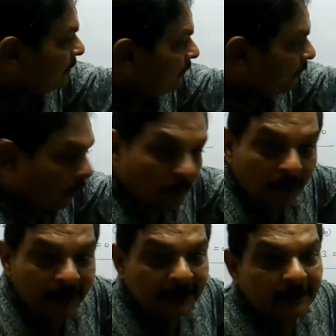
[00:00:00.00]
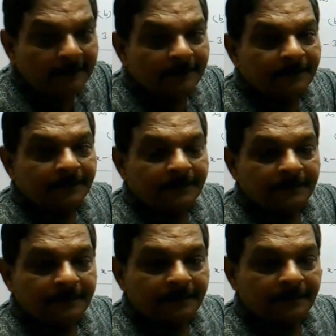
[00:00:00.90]
formulae
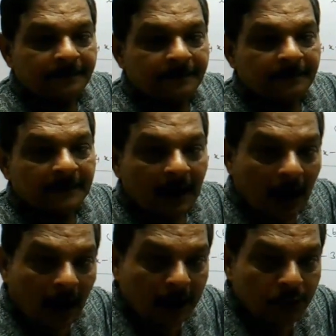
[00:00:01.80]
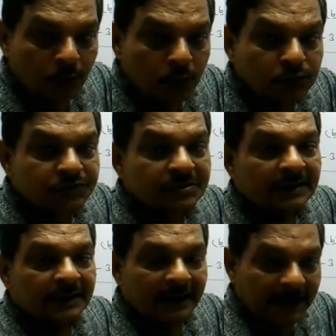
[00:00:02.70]
are used
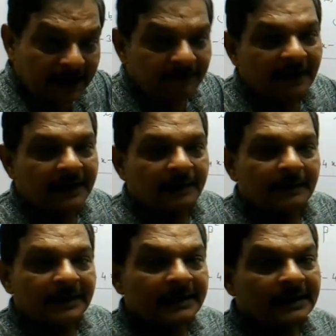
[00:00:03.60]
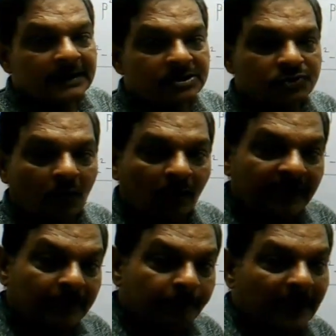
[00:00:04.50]
invariably in
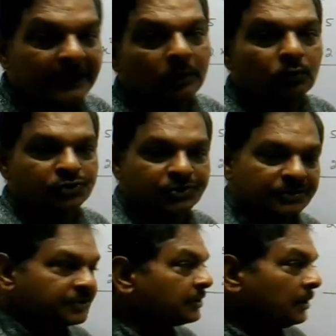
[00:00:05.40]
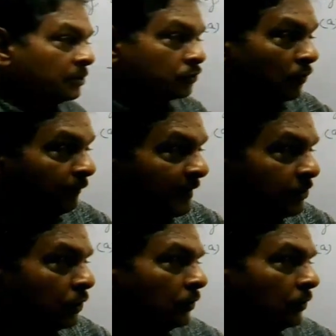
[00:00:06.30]
solving many questions. So we should